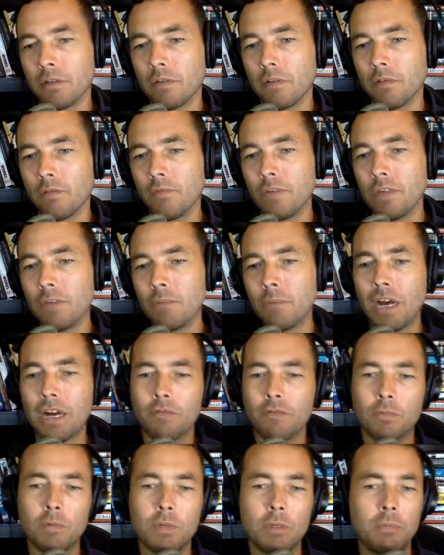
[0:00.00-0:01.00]

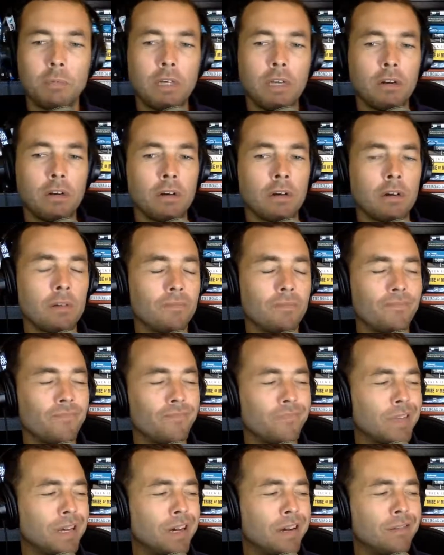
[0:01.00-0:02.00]
Feedback from speaker.
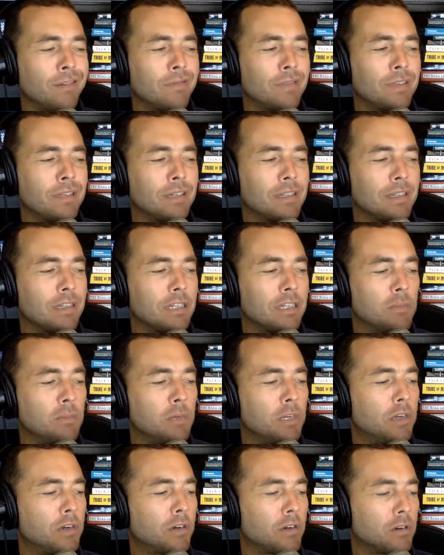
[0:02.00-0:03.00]
I don't think it's a
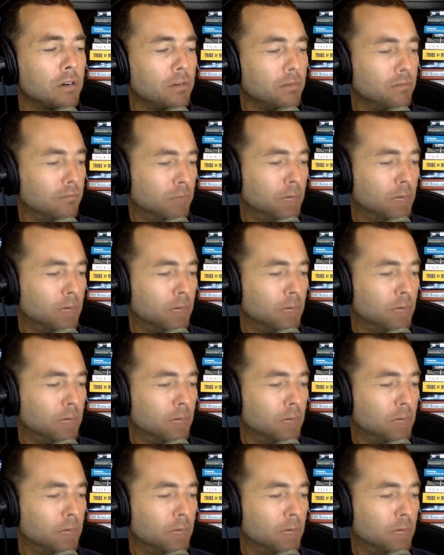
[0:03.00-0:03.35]
speaker.